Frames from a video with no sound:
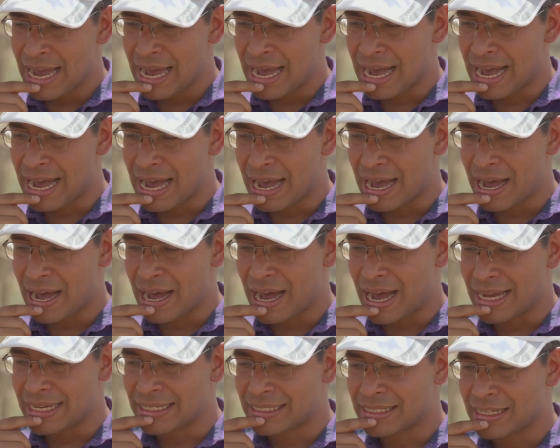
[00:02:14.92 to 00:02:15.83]

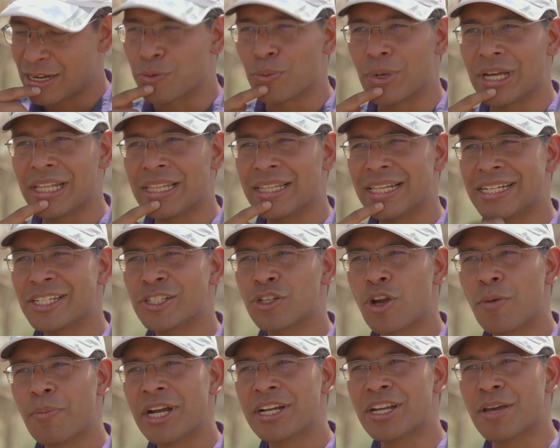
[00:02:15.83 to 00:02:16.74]
I said, well, let's
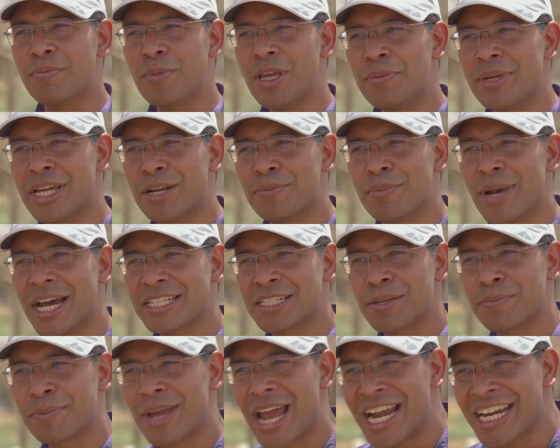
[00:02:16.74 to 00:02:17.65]
stop at Tamimi and buy
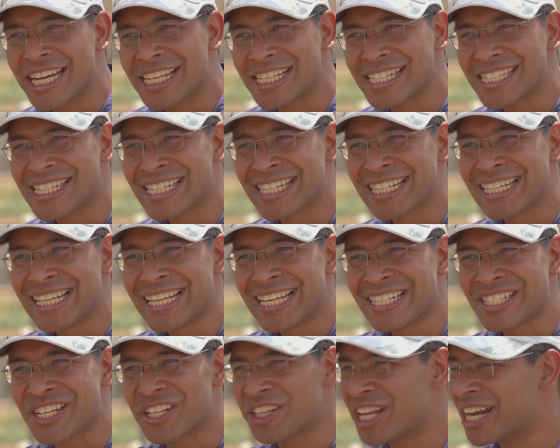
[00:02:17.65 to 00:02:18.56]
some candles.
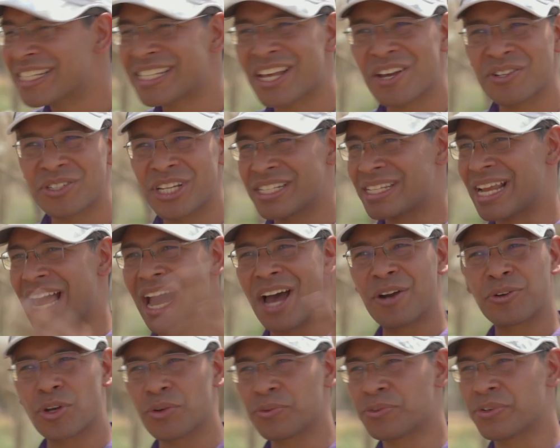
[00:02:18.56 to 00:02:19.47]
So that's how, just
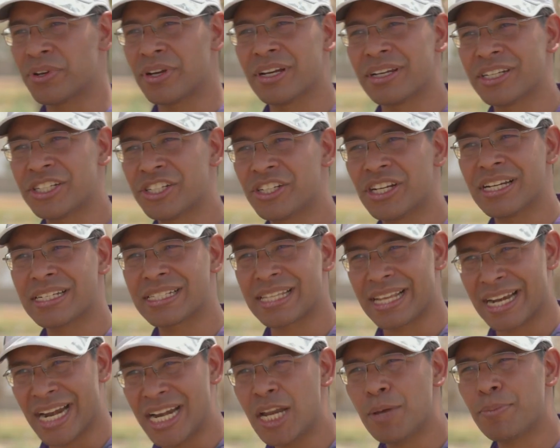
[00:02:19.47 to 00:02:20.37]
out of sheer
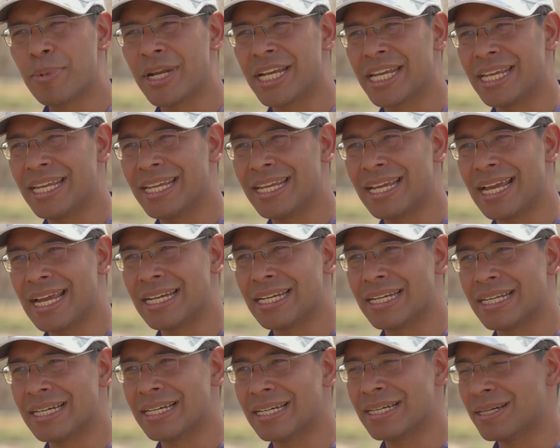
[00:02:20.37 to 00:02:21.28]
serendipity
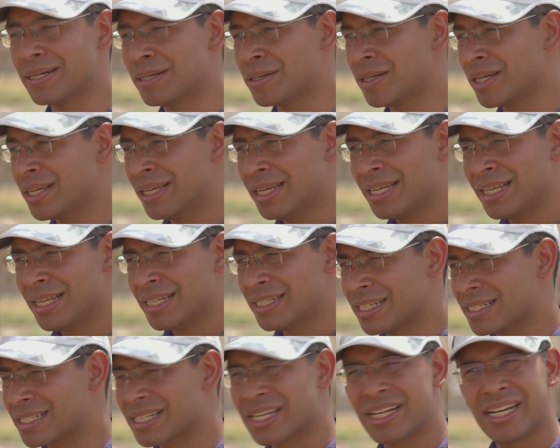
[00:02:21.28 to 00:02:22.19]
and
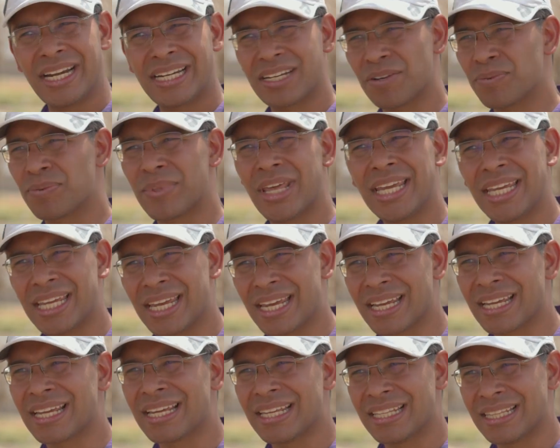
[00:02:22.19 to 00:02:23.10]
just creative
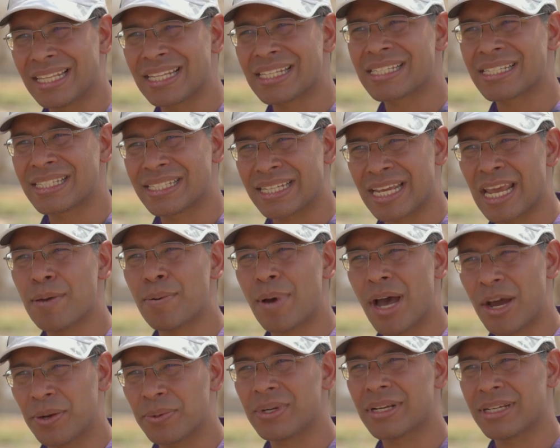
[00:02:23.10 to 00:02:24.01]
thinking, this came
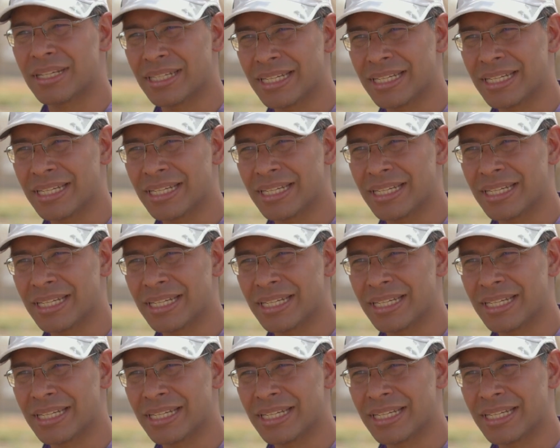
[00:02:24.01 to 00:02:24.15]
out.